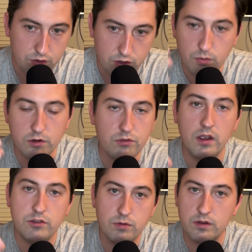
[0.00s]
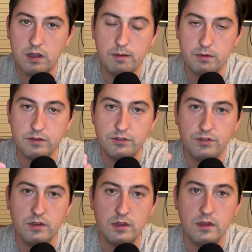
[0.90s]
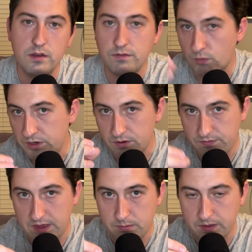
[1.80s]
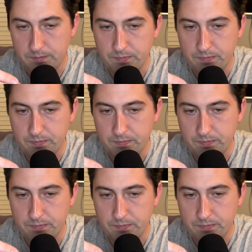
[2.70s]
you are trying to accomplish for your family.